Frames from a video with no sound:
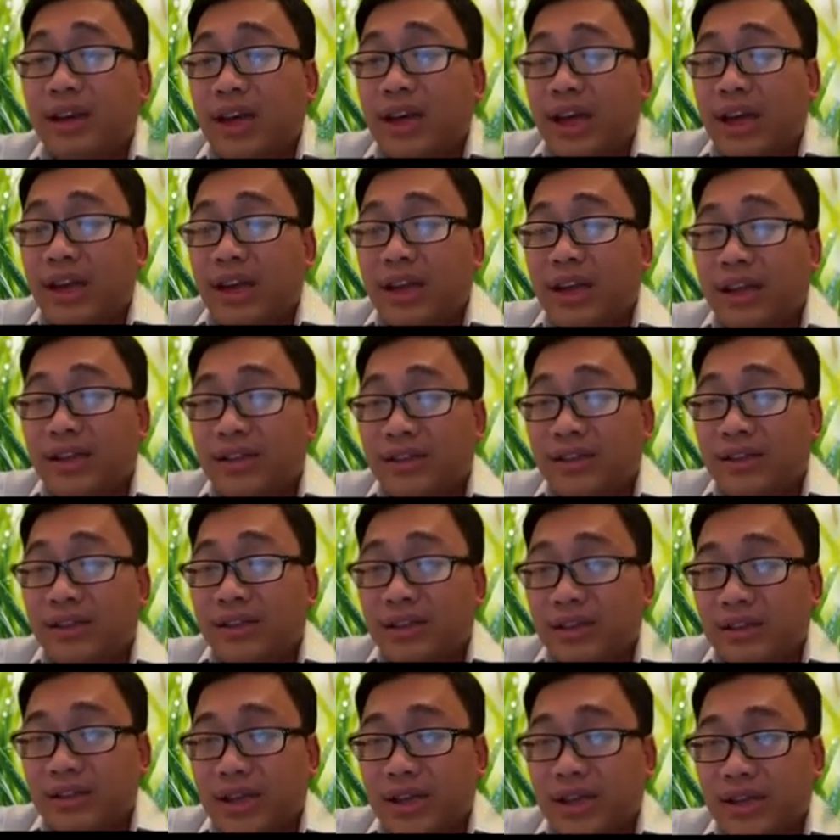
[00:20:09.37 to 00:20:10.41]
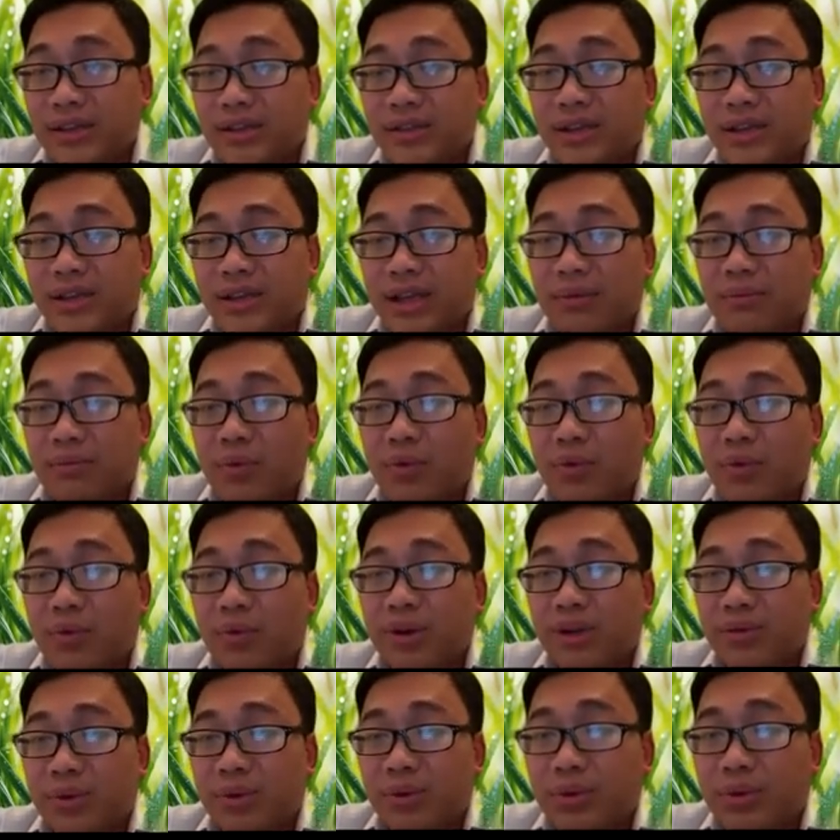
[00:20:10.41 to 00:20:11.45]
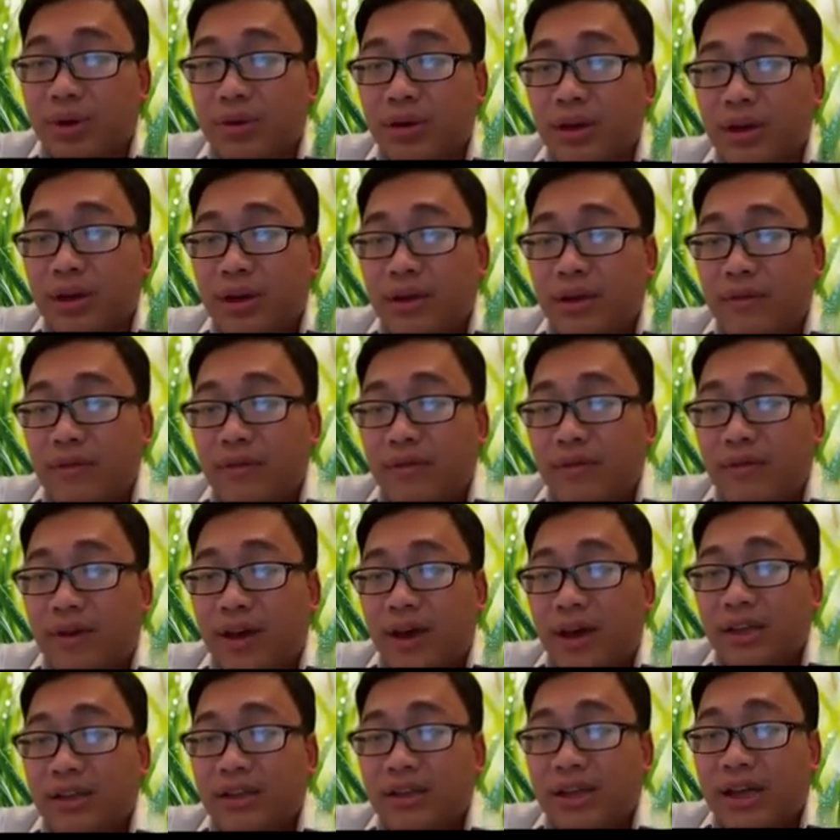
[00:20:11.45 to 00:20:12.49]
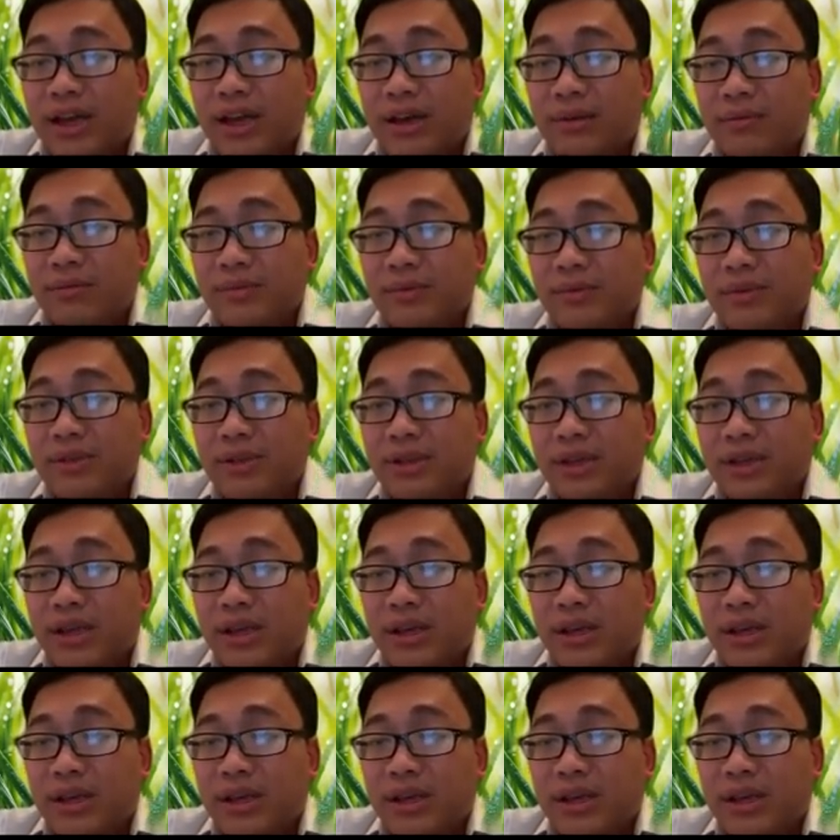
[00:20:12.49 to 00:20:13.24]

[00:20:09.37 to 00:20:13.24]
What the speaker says: And then to test the second point as well. 5 times,